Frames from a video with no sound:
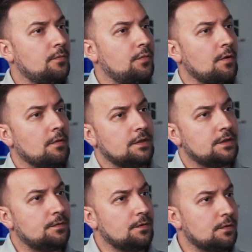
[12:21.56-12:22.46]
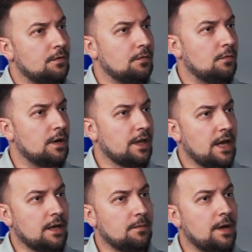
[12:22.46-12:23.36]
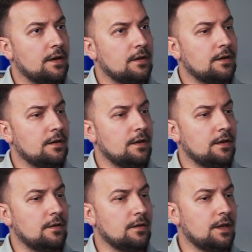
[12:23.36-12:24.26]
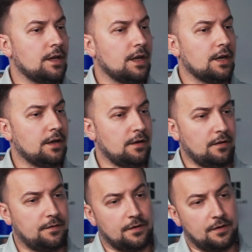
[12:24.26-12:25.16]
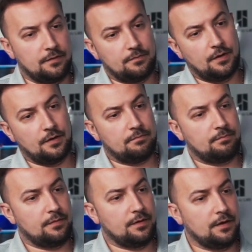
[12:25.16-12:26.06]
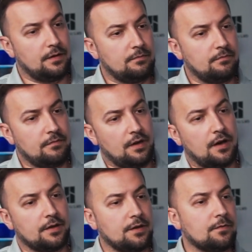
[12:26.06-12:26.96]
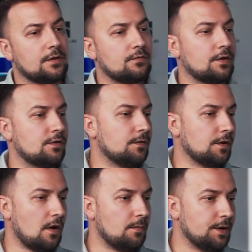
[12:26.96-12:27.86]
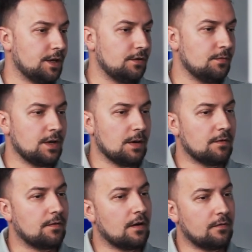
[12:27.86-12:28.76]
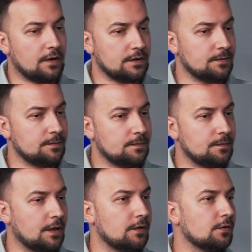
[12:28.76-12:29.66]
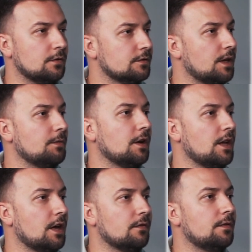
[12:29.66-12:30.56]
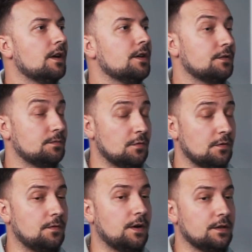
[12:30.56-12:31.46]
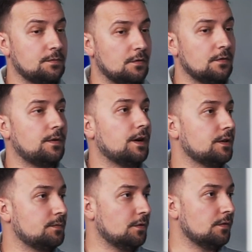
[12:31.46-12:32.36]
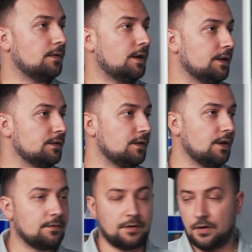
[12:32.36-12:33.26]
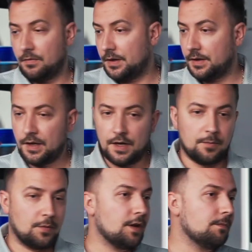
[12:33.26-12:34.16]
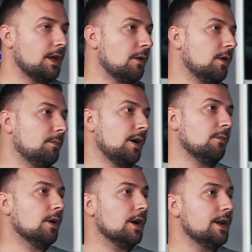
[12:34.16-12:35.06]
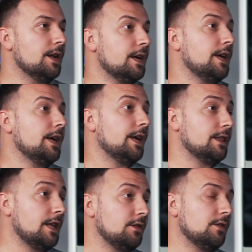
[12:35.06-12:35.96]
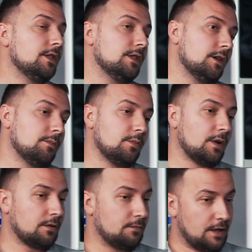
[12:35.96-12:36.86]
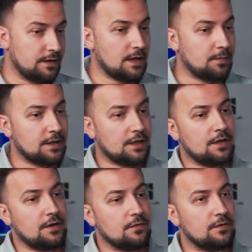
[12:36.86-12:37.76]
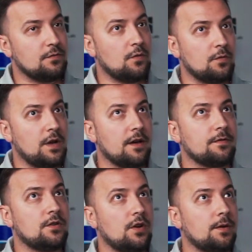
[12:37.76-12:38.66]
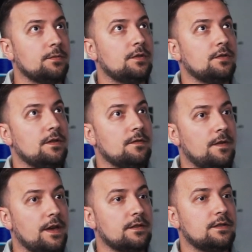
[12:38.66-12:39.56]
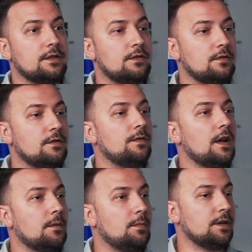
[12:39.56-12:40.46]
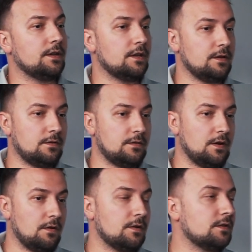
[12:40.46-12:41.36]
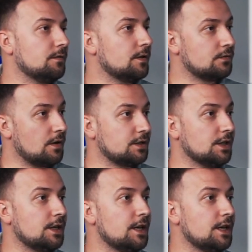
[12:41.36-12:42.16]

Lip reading: Pretty much, if you're a one gang man looking after IT infrastructure of a company, you become a firefighter, because all the time you're going to have small fires, and you have to go in, put them down one by one. And then you end up, like with the example that you used, you won't have time to invest into developing the current infrastructure.